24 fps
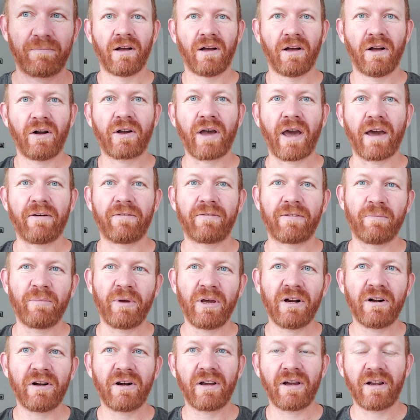Okay, from
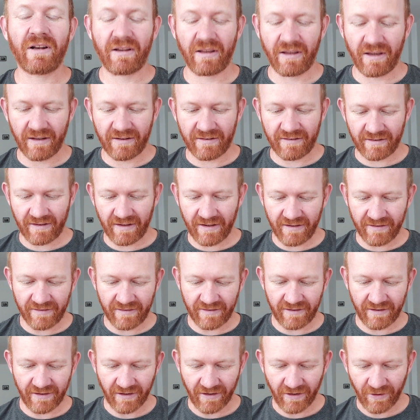here it gets
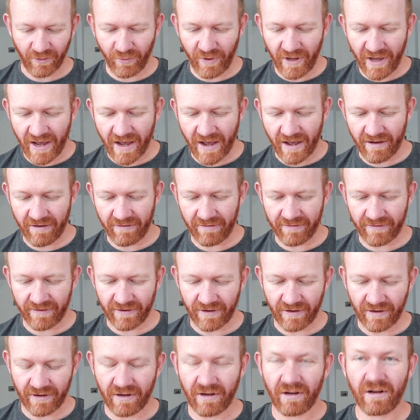easier. We have
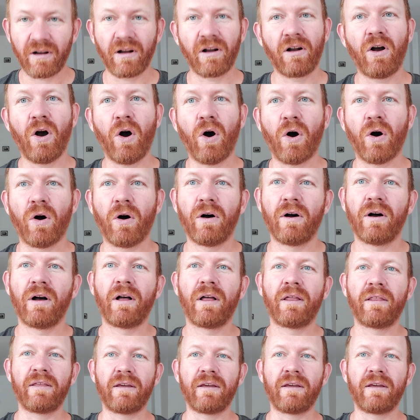go.